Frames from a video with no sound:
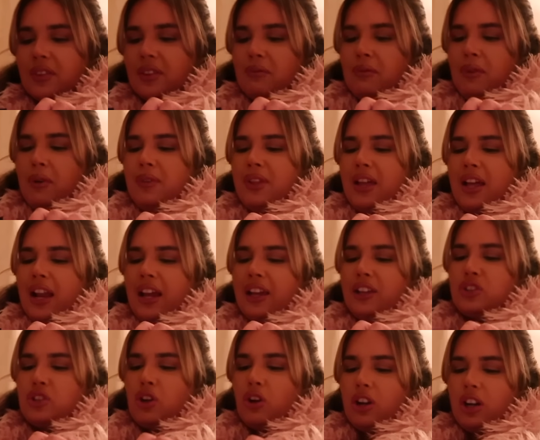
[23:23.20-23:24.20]
Remember they're
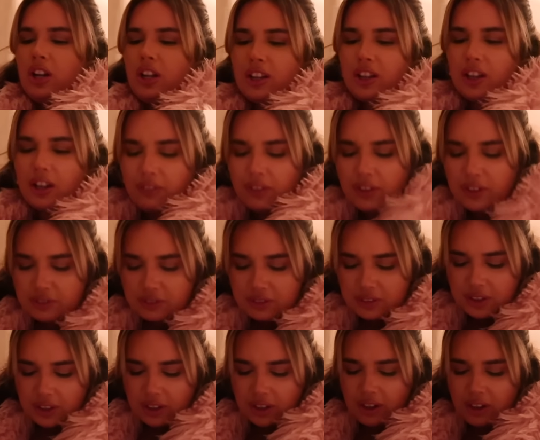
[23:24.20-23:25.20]
like chocolate covered
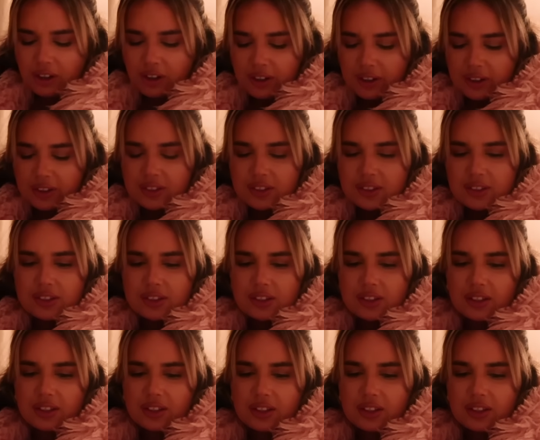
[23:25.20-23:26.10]
nuts.